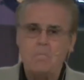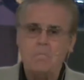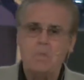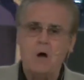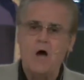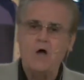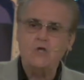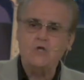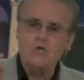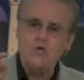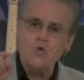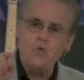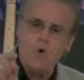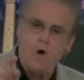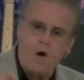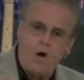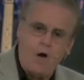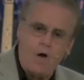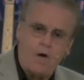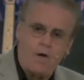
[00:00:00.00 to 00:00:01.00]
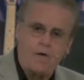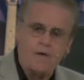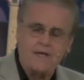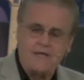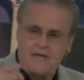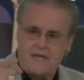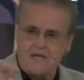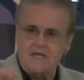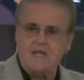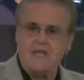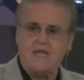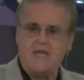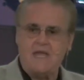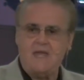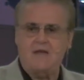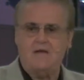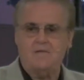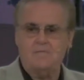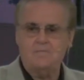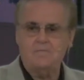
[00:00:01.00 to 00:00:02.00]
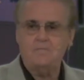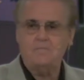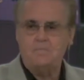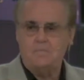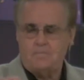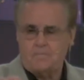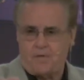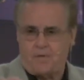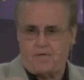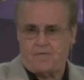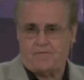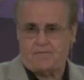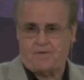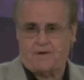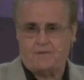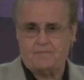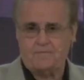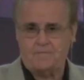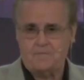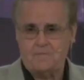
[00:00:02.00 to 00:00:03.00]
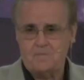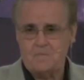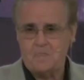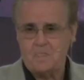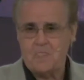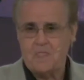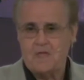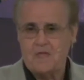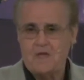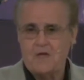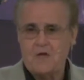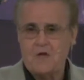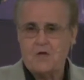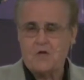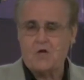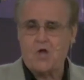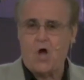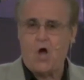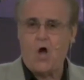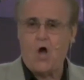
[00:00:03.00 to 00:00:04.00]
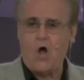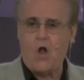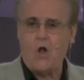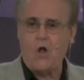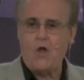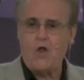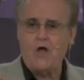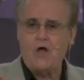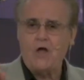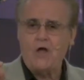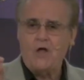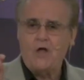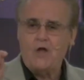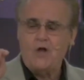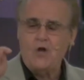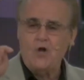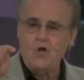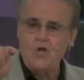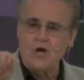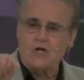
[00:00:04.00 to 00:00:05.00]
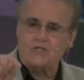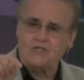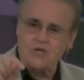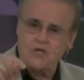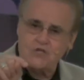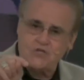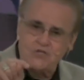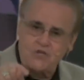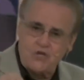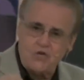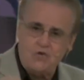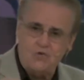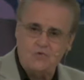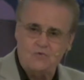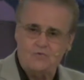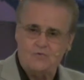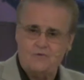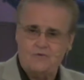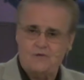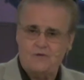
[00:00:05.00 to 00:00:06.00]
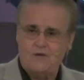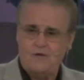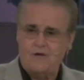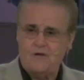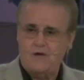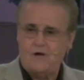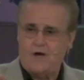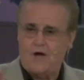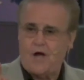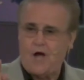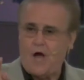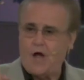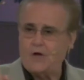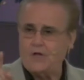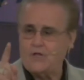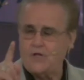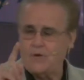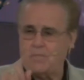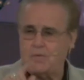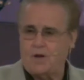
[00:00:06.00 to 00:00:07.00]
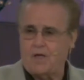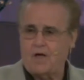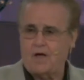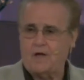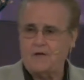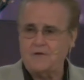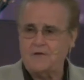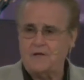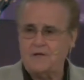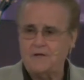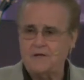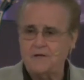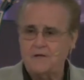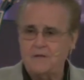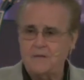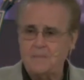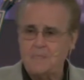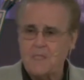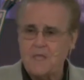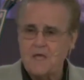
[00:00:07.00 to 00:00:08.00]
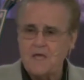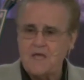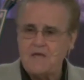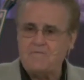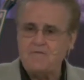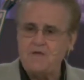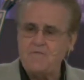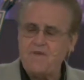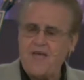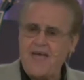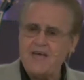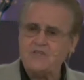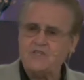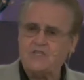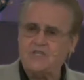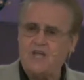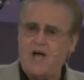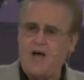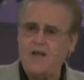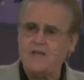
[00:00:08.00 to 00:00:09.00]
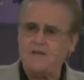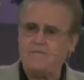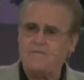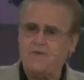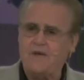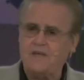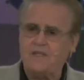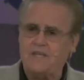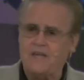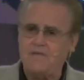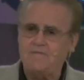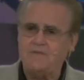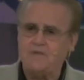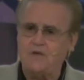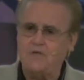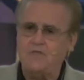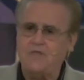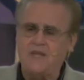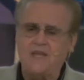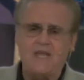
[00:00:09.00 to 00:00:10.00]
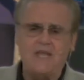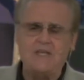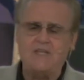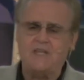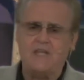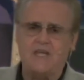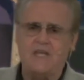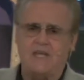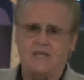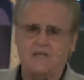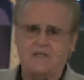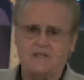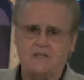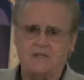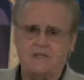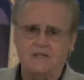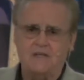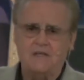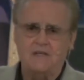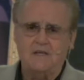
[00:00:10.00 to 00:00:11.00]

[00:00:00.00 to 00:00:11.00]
But you are in Him perfect. God looks at you under the blood. If you've asked God to forgive you, then He did.